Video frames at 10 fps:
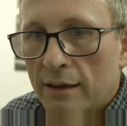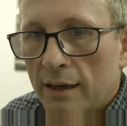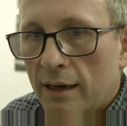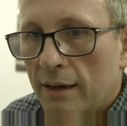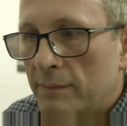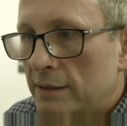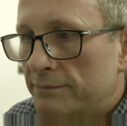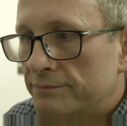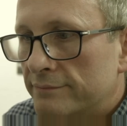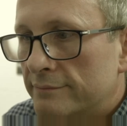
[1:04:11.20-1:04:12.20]
Um,
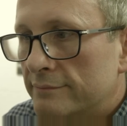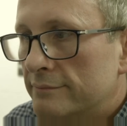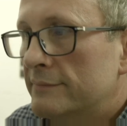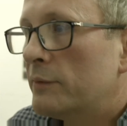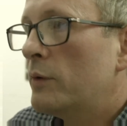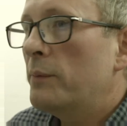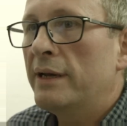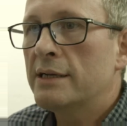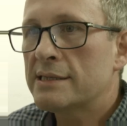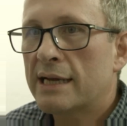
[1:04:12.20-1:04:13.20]
it will be
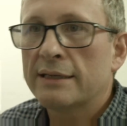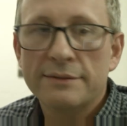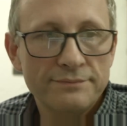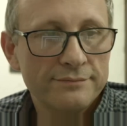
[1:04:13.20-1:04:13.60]
in a second.